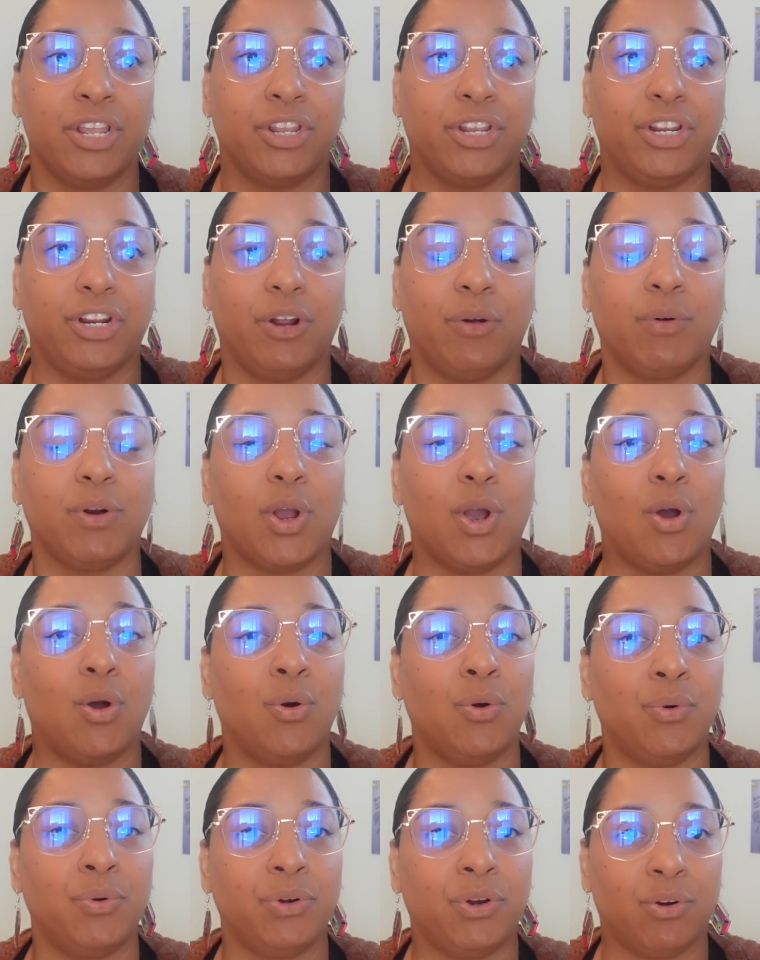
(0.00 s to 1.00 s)
You don't
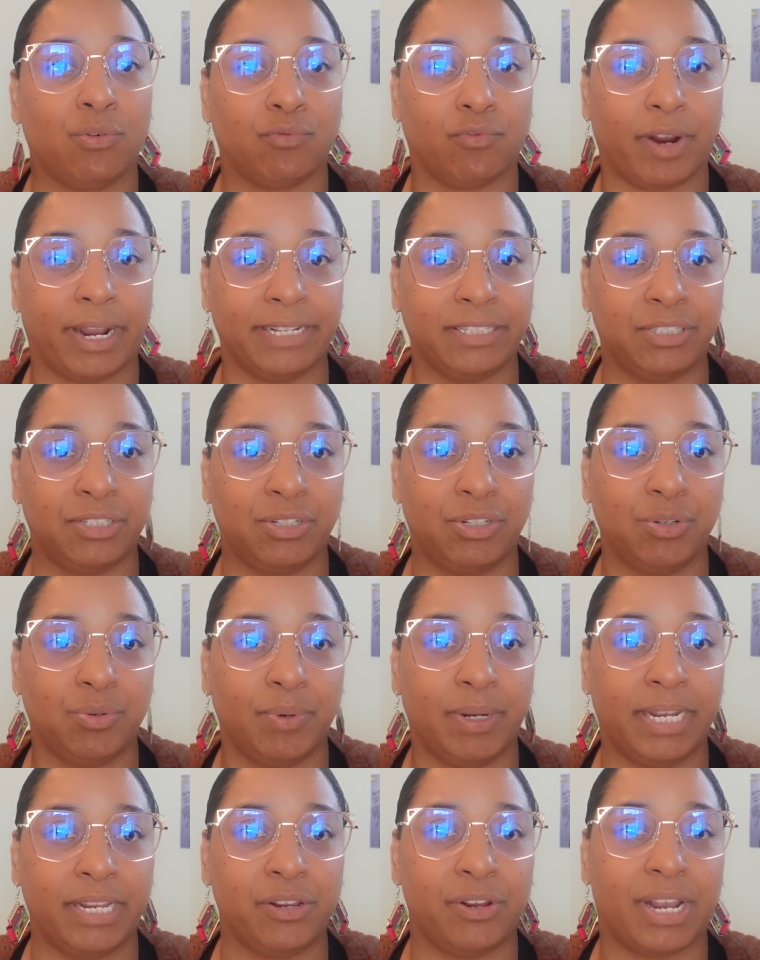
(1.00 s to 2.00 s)
own rights to
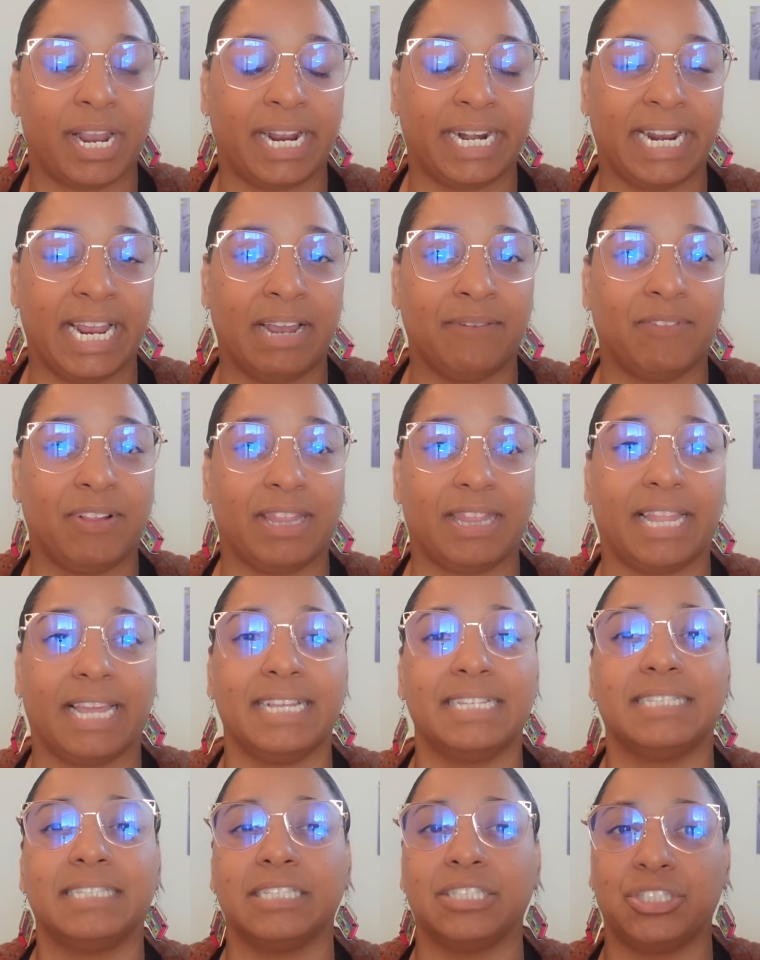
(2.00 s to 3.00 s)
it. You kind of have a
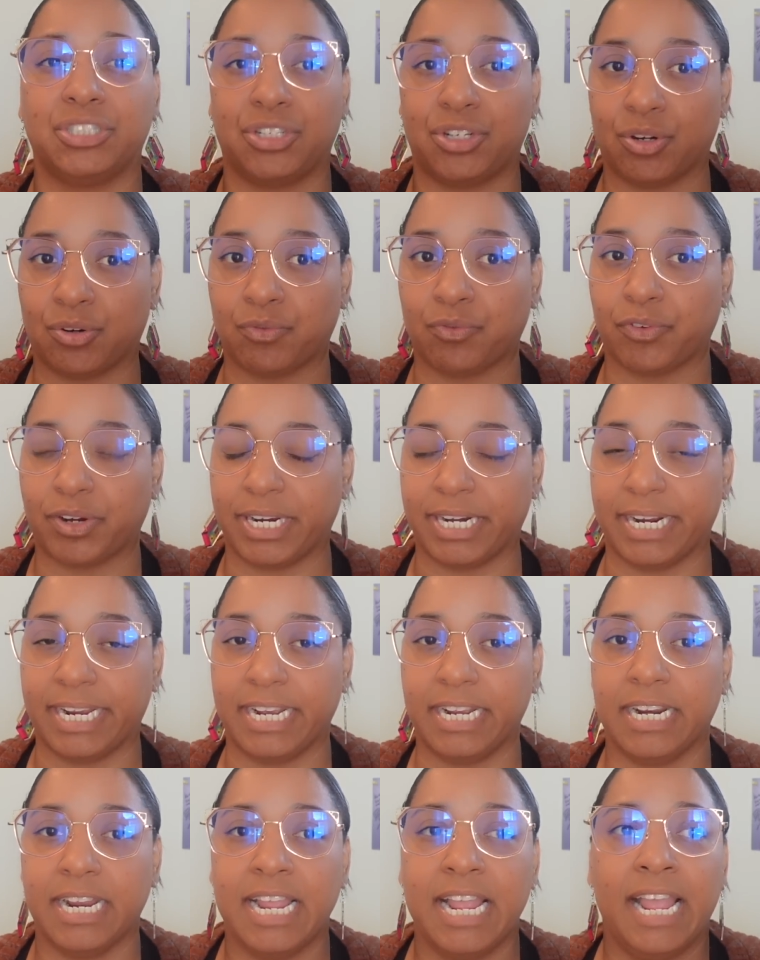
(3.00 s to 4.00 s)
license to read
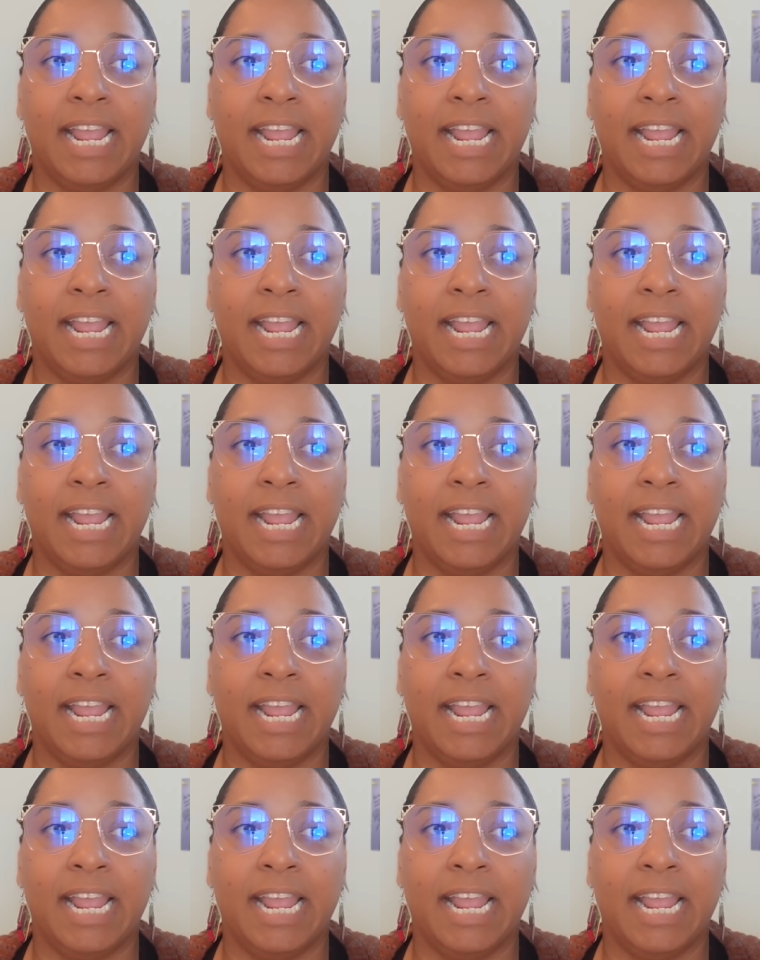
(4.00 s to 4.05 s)
it.